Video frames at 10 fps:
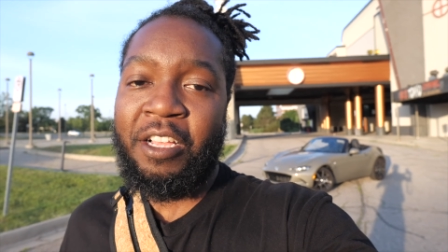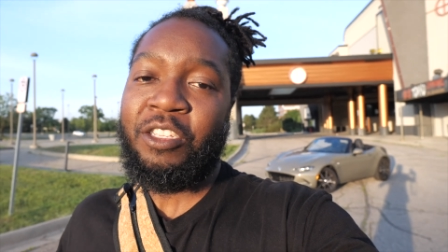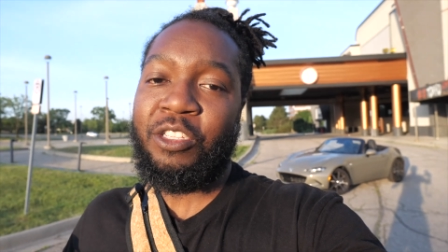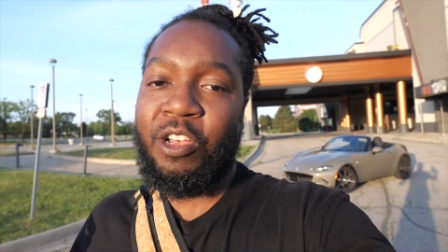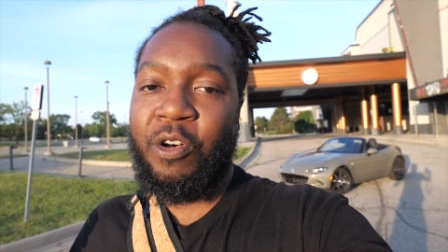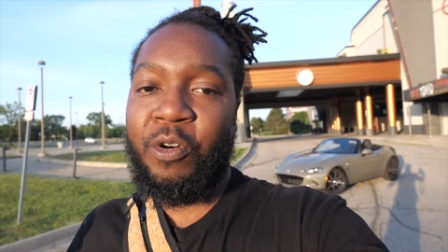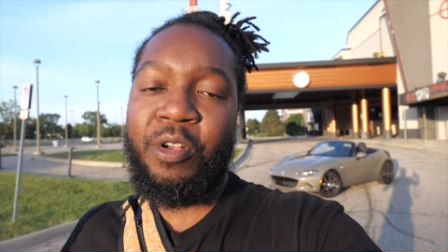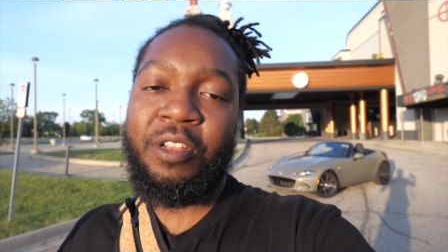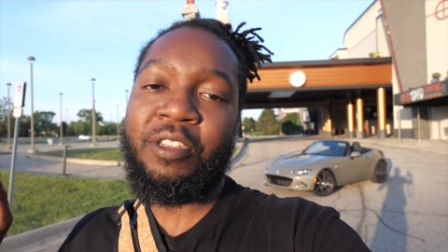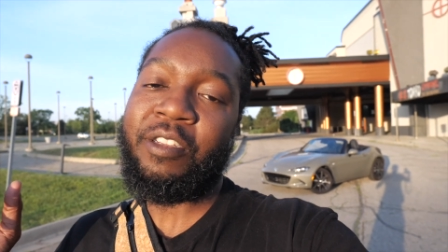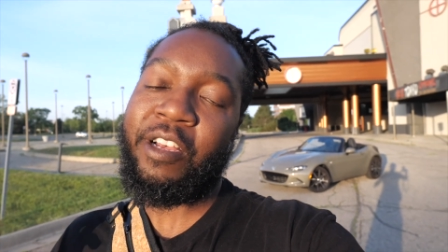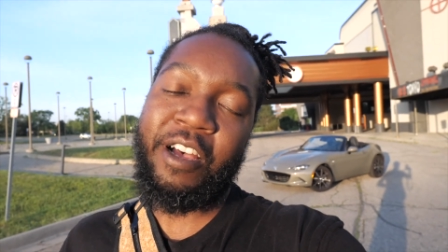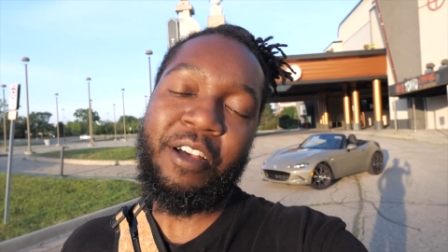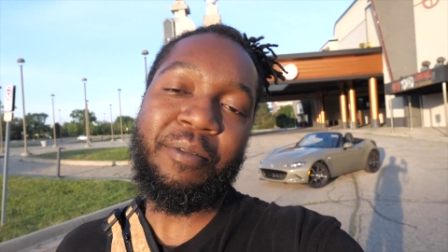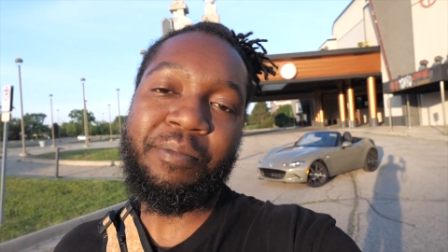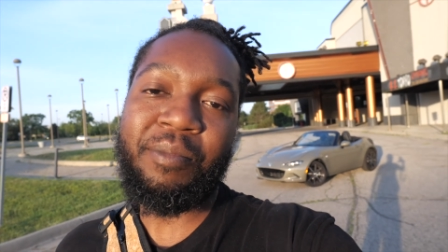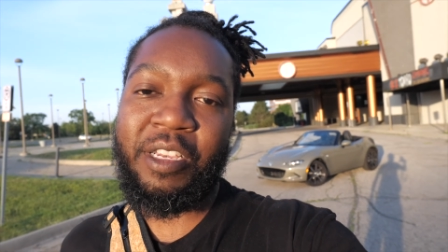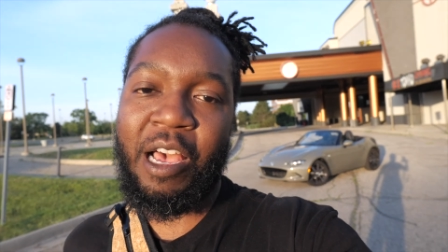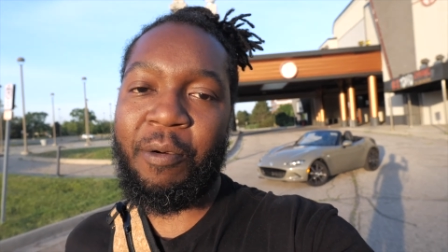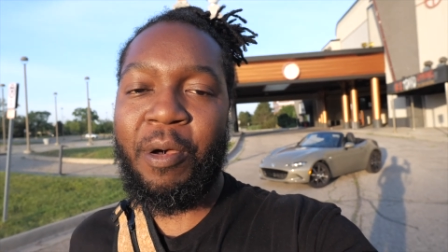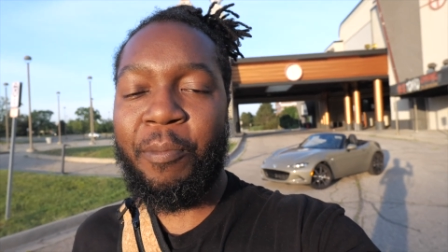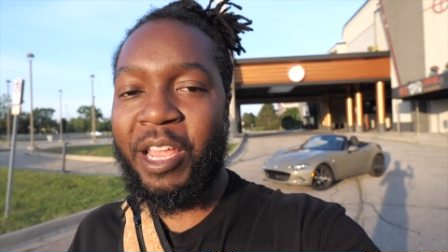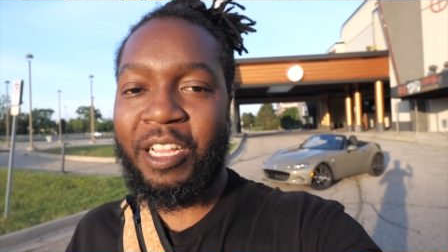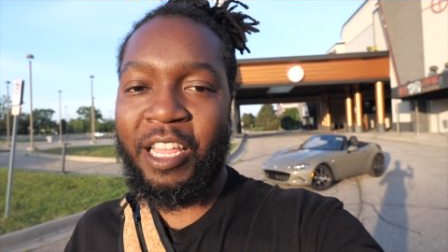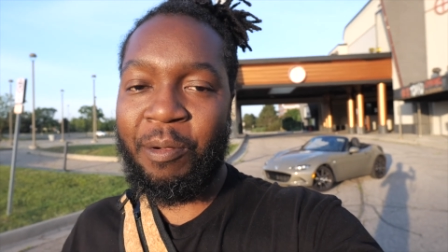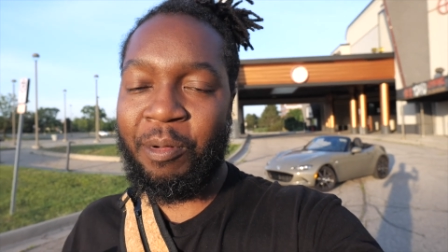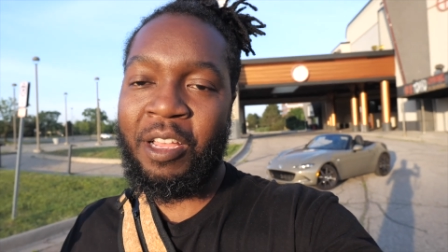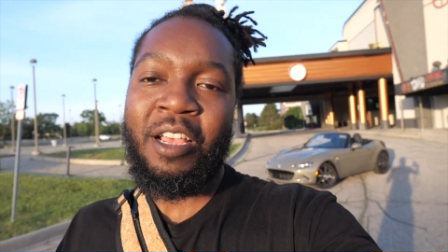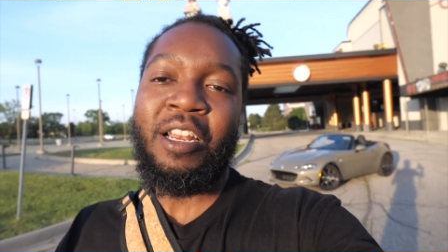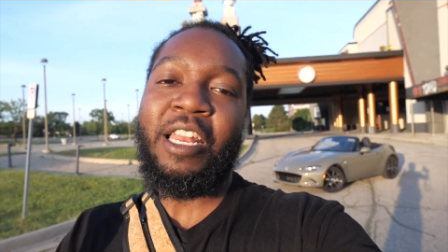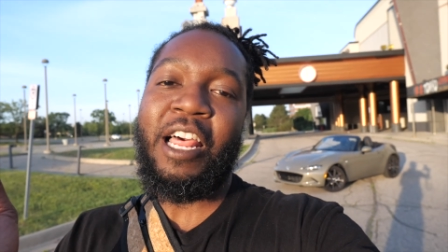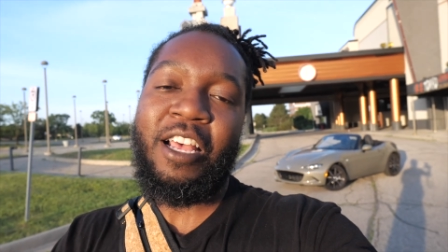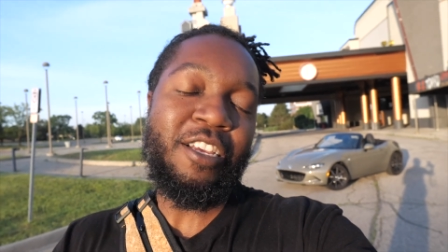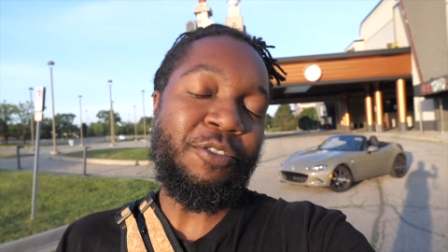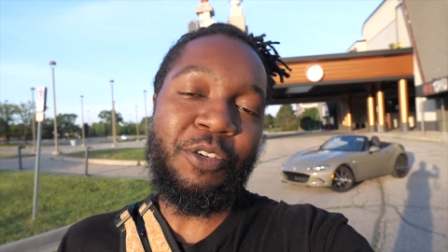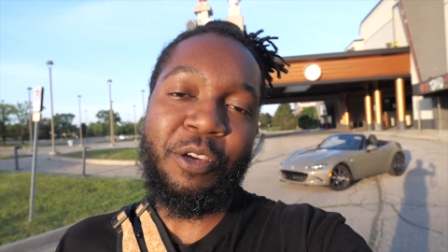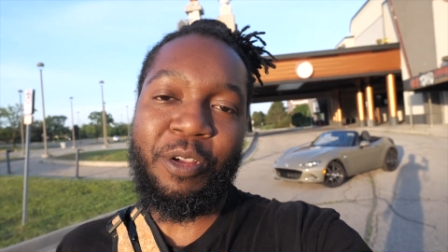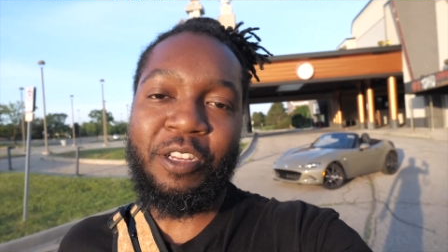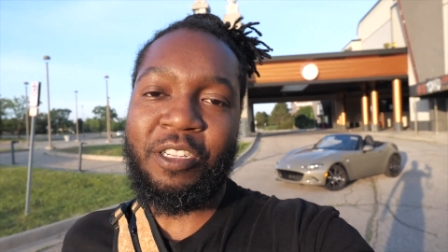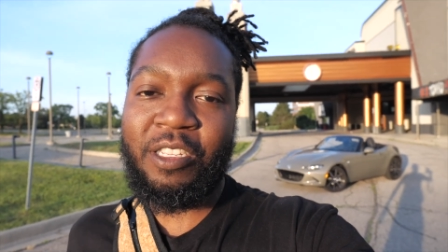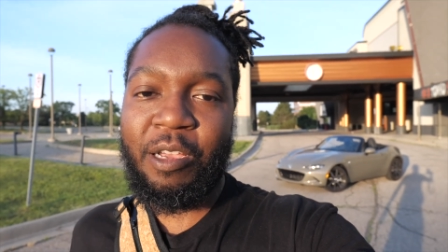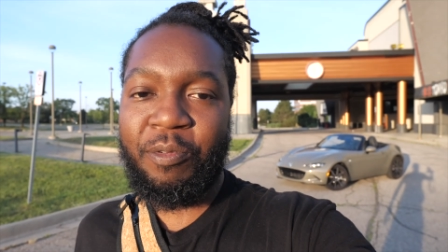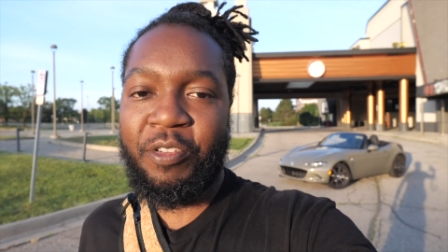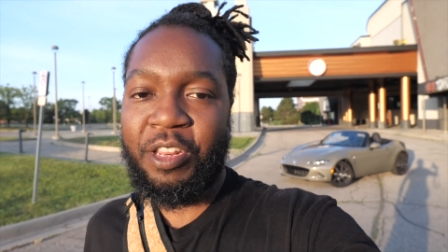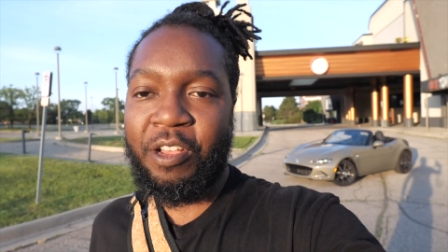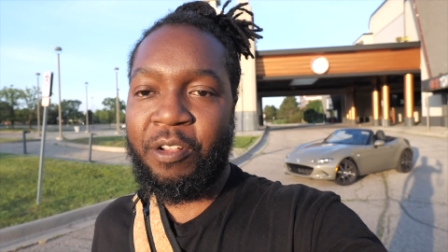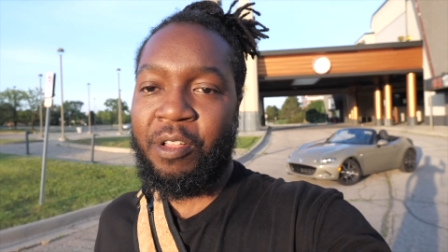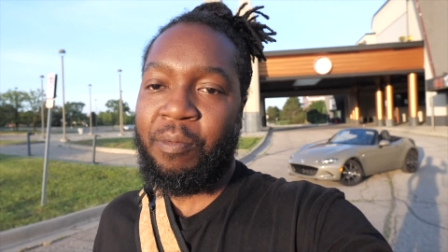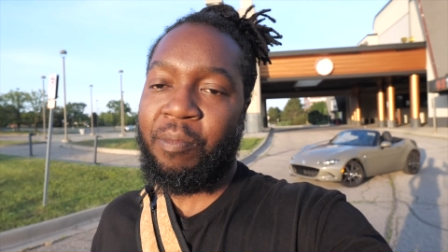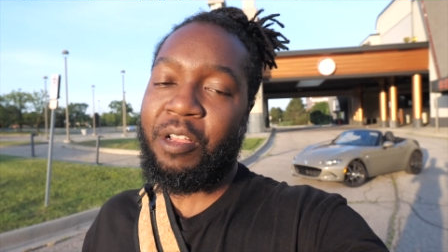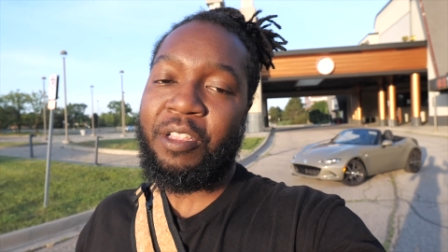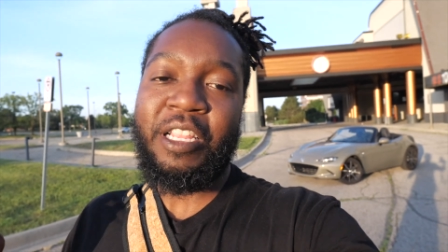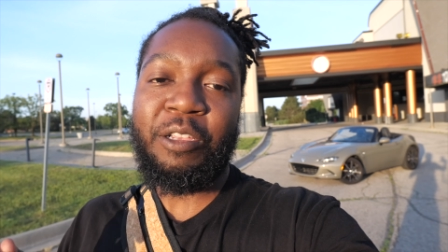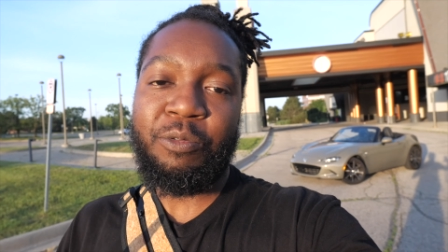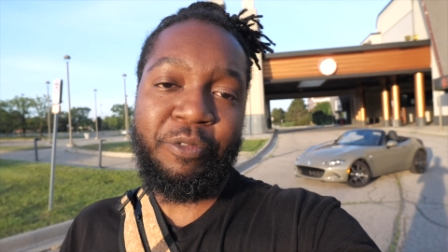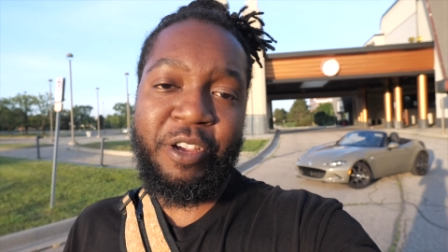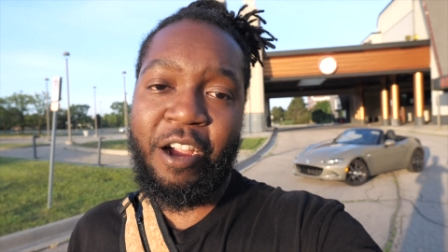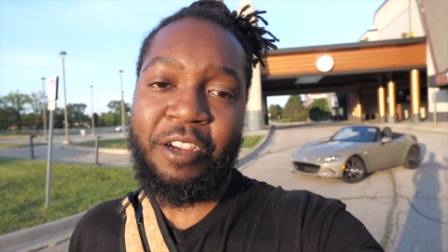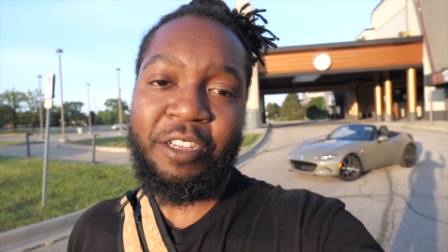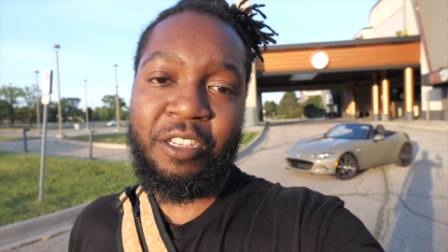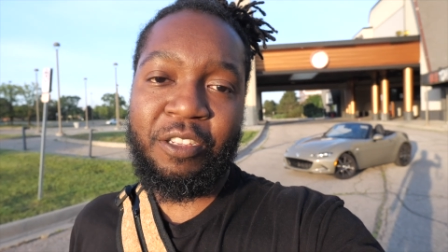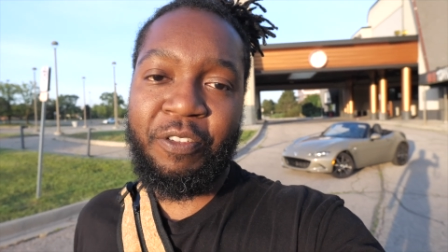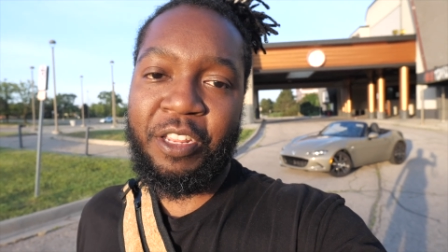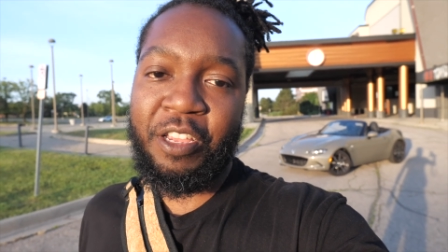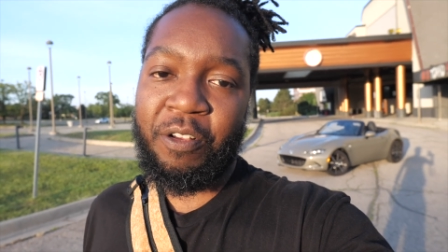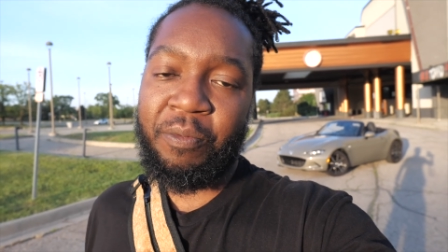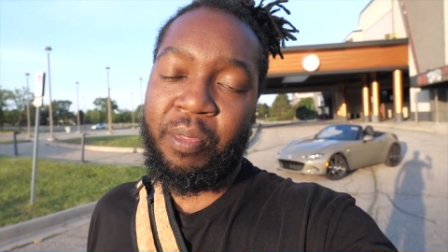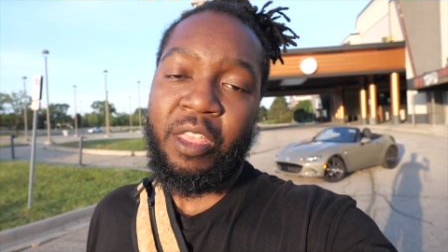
So yeah, I made a claim, but you'll get one in a separate video. But that's where we are in this video.